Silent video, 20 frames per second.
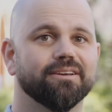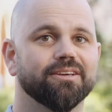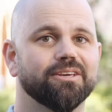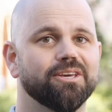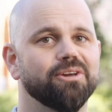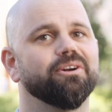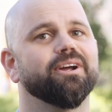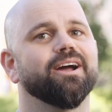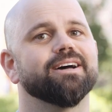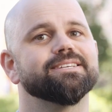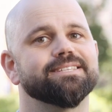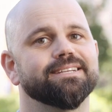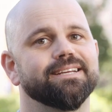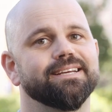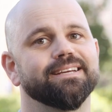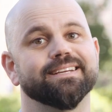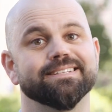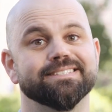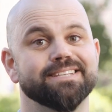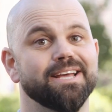
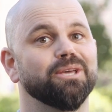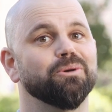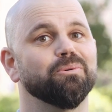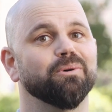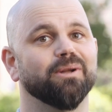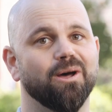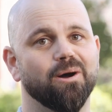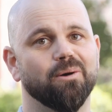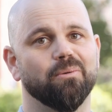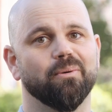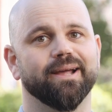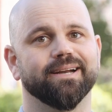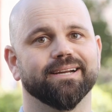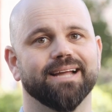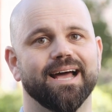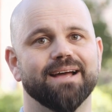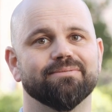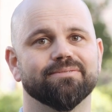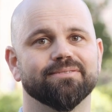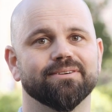Curiosity can take you a long way in
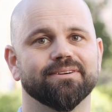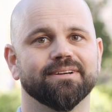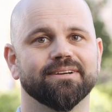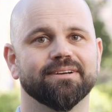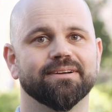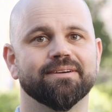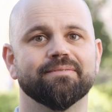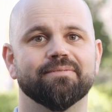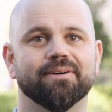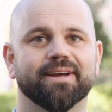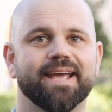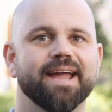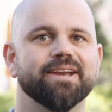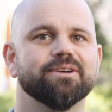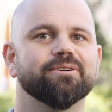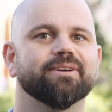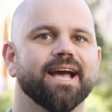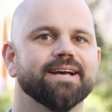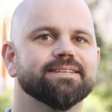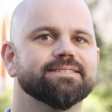life. For
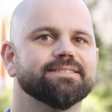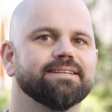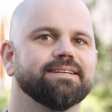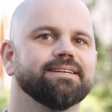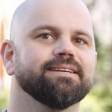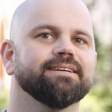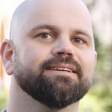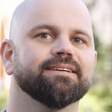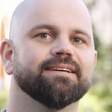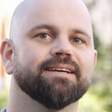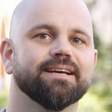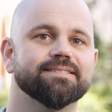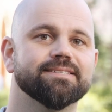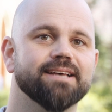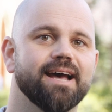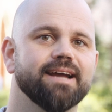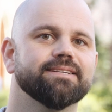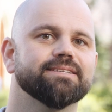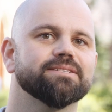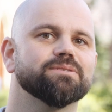Kaniel Cassady, a
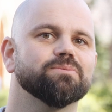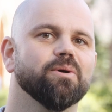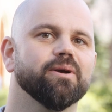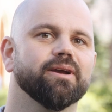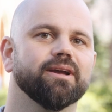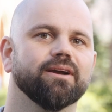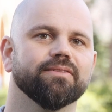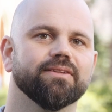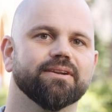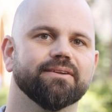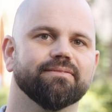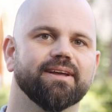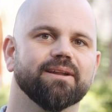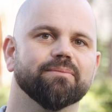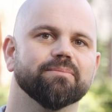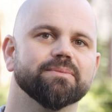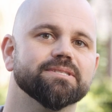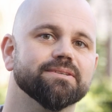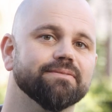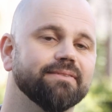scientist working on the
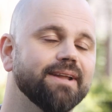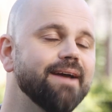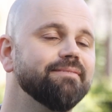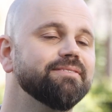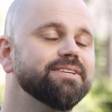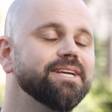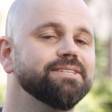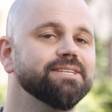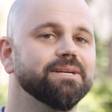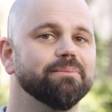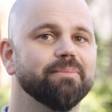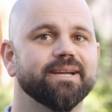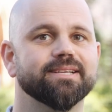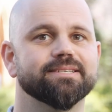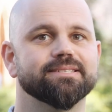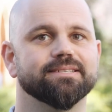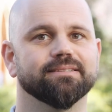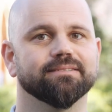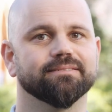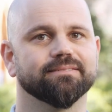development of life-changing
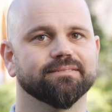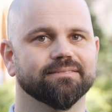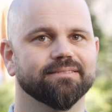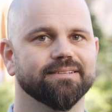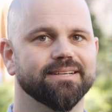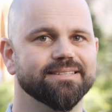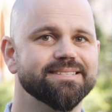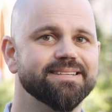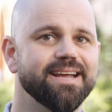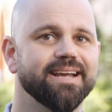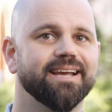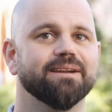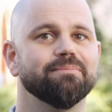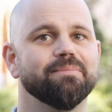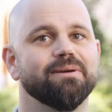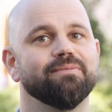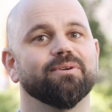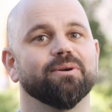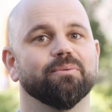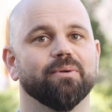medicine, it's taken him
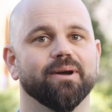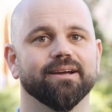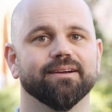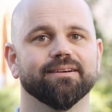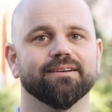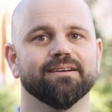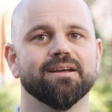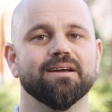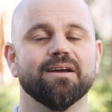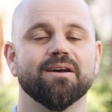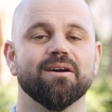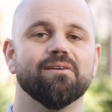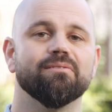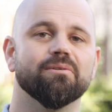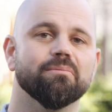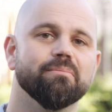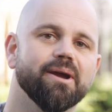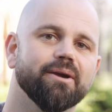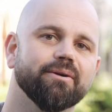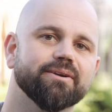everywhere,
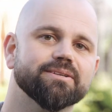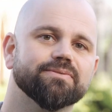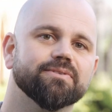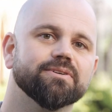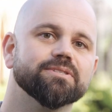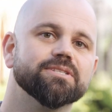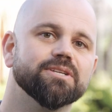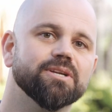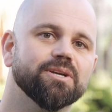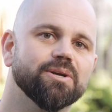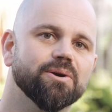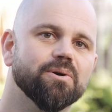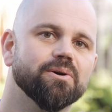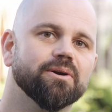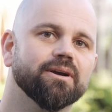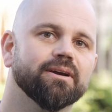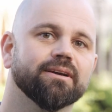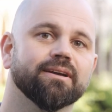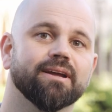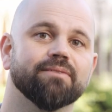from Marysville to New
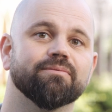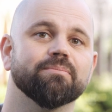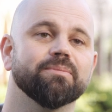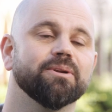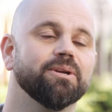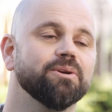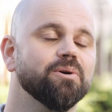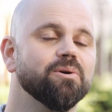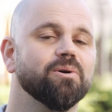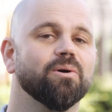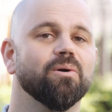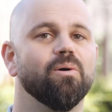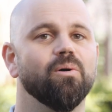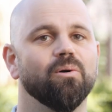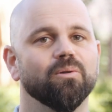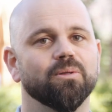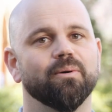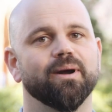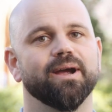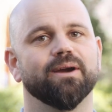York, and from New York
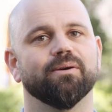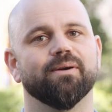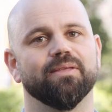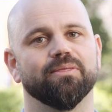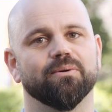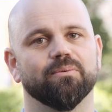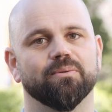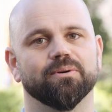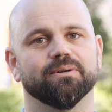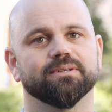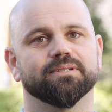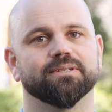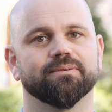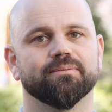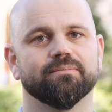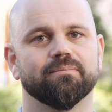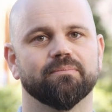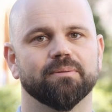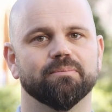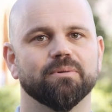all the way around the world.
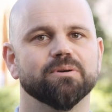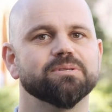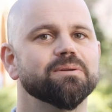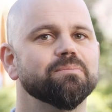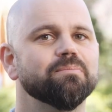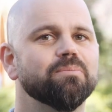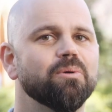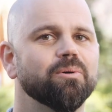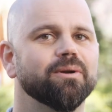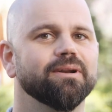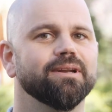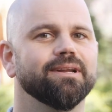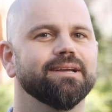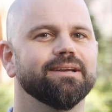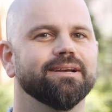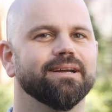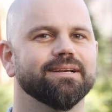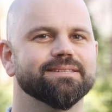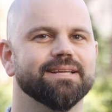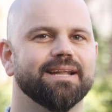But most
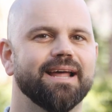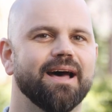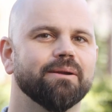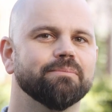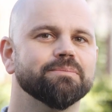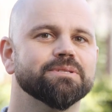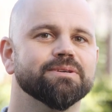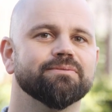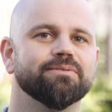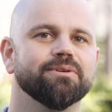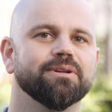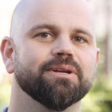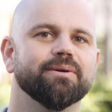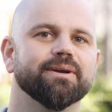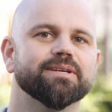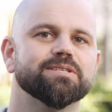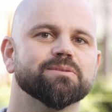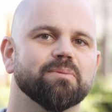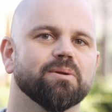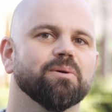importantly, it's allowed him to fully
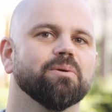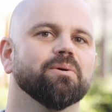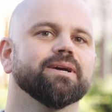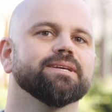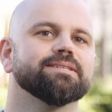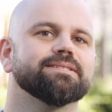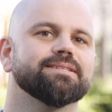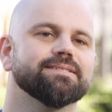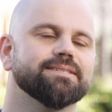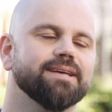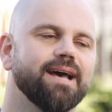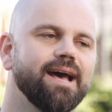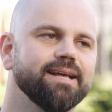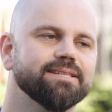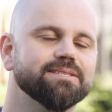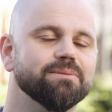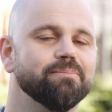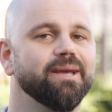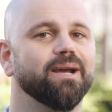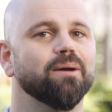explore his desire
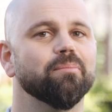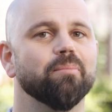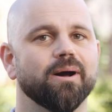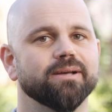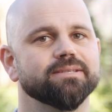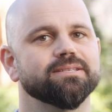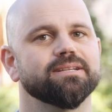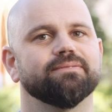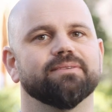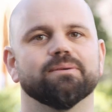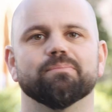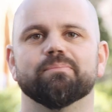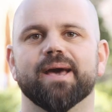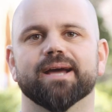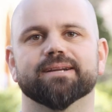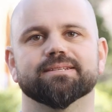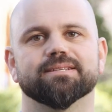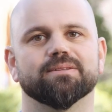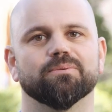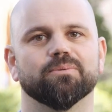to make a positive
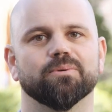impact in the